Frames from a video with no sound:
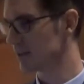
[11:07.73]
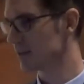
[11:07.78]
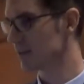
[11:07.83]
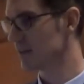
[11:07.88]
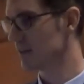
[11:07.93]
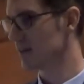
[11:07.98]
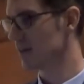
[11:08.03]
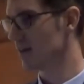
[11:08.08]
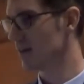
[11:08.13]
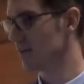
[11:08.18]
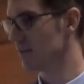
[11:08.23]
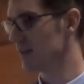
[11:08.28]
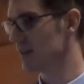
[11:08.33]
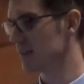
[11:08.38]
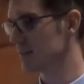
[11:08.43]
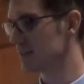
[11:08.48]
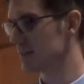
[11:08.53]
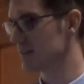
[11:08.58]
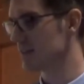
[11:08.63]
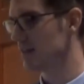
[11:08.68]
learning all
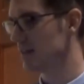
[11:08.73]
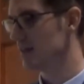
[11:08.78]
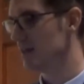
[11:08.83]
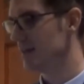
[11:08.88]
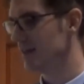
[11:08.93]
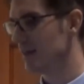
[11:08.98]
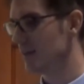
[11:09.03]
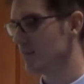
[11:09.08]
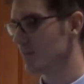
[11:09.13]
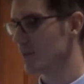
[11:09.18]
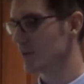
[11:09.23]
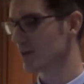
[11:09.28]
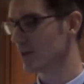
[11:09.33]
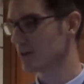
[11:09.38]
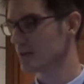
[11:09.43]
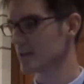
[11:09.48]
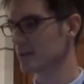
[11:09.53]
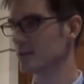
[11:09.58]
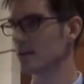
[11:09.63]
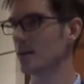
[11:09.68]
this, Elmo
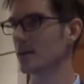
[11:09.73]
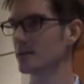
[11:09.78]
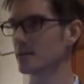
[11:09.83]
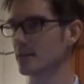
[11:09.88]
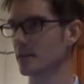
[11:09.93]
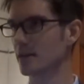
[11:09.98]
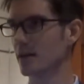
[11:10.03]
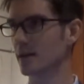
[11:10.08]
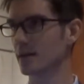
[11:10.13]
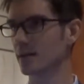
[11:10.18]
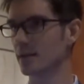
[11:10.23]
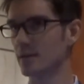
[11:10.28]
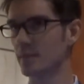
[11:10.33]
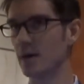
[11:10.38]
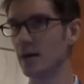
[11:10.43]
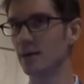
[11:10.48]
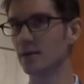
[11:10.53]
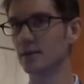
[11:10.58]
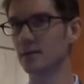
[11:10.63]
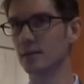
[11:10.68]
goes and talks to Carly
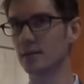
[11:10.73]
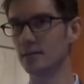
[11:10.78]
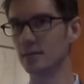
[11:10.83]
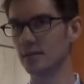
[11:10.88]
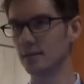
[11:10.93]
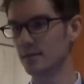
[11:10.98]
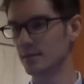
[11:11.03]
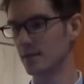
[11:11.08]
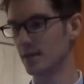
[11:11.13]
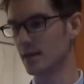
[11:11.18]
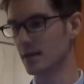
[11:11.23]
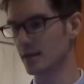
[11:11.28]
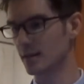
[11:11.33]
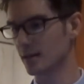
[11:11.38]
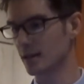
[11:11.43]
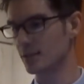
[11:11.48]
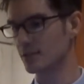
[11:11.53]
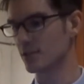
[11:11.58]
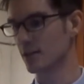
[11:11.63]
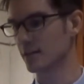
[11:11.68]
about it, and they
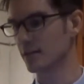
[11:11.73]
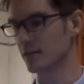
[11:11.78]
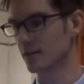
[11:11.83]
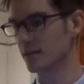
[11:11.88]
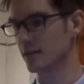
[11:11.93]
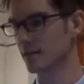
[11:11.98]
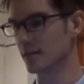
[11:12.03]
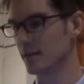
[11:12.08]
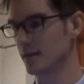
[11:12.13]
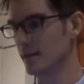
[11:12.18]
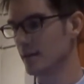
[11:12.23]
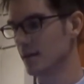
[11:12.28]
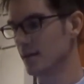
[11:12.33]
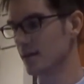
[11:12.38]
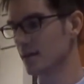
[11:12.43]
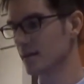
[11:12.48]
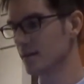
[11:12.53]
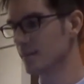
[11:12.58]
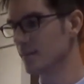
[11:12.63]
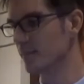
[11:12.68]
hug each other,
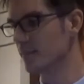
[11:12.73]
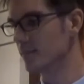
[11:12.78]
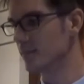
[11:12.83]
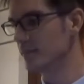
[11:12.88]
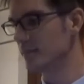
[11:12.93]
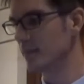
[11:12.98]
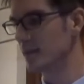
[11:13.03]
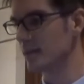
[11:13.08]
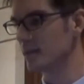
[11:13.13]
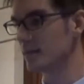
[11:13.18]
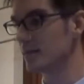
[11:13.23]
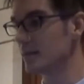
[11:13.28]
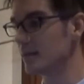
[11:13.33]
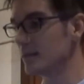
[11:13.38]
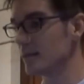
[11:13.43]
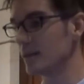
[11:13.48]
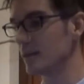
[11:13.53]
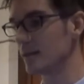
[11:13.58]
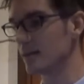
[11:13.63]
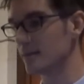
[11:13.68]

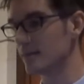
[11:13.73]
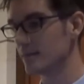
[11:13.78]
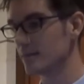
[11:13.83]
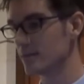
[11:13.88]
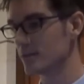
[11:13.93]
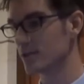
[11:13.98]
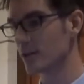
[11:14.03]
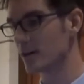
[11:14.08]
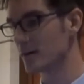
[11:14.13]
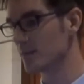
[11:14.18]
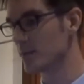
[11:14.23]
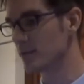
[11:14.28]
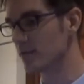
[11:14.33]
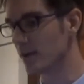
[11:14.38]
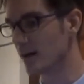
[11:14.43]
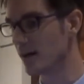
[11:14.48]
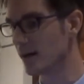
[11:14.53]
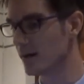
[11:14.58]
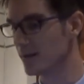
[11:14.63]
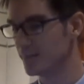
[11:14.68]
and they try to move
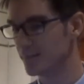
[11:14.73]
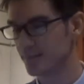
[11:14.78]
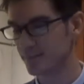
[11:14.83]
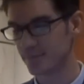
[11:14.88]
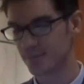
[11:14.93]
on.